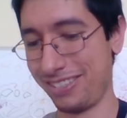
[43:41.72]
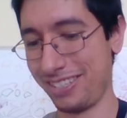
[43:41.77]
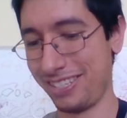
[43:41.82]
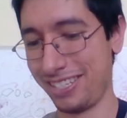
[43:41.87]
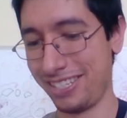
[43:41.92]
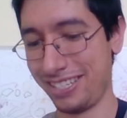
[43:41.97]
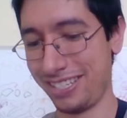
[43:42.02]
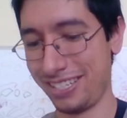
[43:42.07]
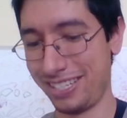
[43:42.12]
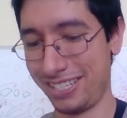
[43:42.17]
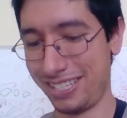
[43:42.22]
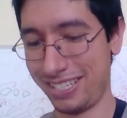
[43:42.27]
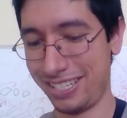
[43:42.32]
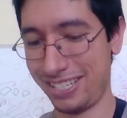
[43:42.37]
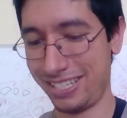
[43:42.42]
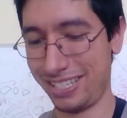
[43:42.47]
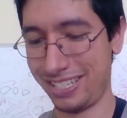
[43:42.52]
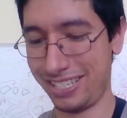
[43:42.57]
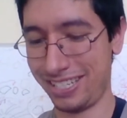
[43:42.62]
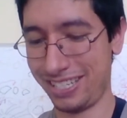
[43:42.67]

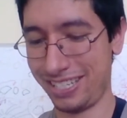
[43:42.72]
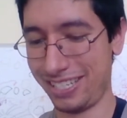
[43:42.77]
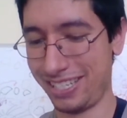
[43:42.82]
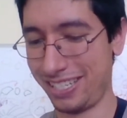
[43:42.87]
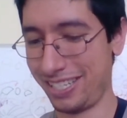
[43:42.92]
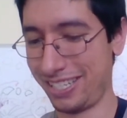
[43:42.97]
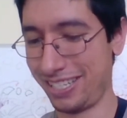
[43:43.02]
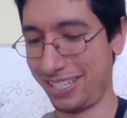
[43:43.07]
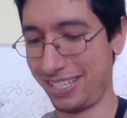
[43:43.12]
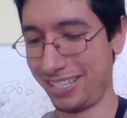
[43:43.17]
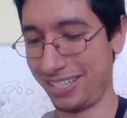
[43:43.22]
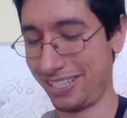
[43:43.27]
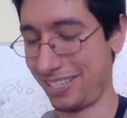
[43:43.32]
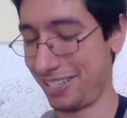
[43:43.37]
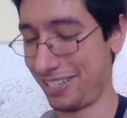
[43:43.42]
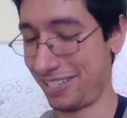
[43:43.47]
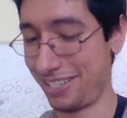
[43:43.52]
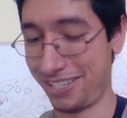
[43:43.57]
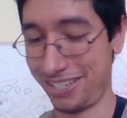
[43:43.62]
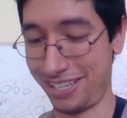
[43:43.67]

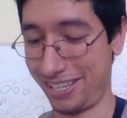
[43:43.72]
(no one is talking)